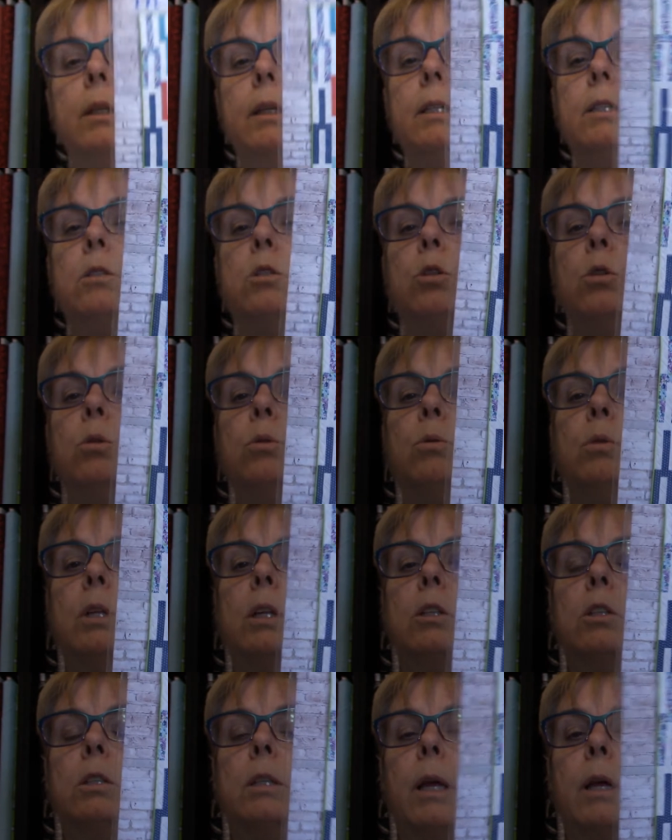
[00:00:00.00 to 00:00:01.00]

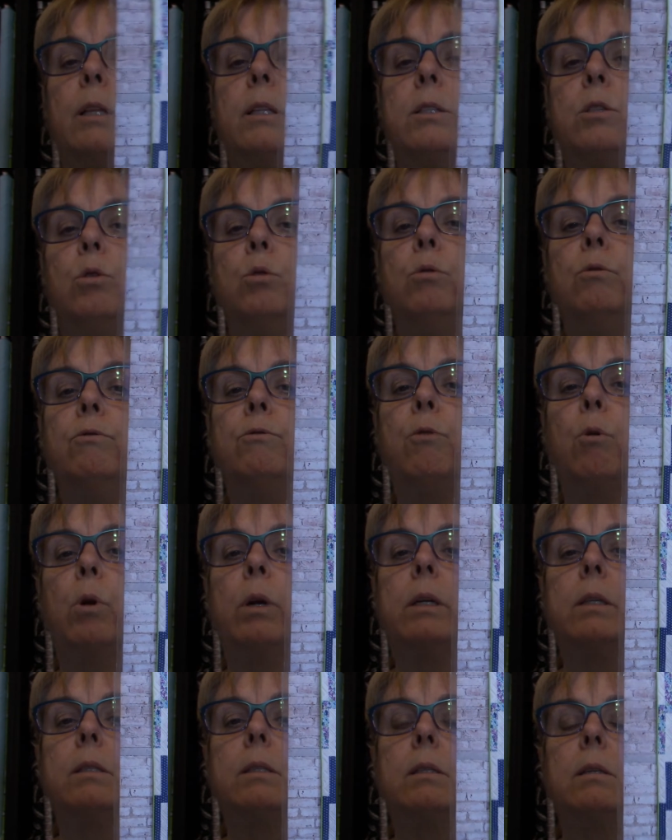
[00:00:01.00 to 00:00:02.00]
They look like tune
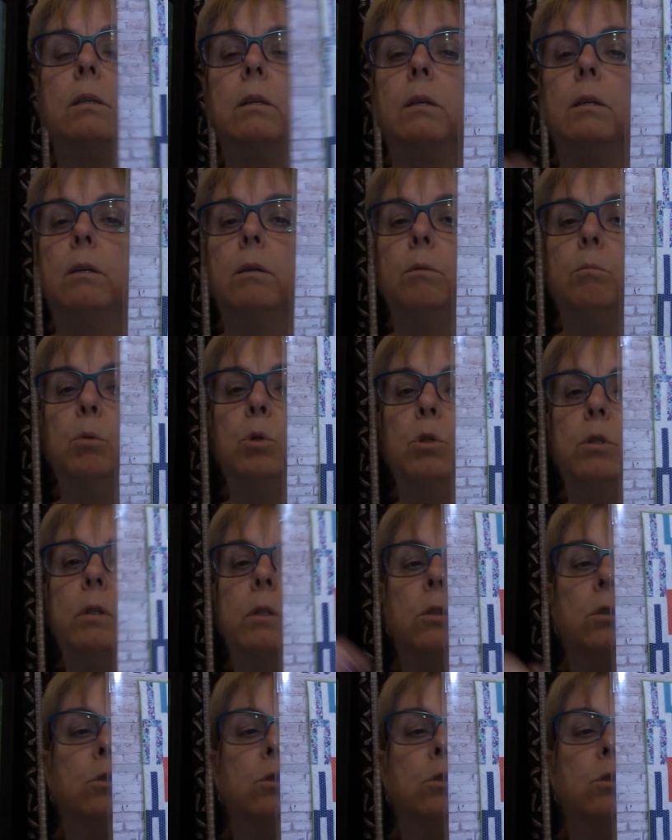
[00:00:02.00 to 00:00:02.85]
forks, musical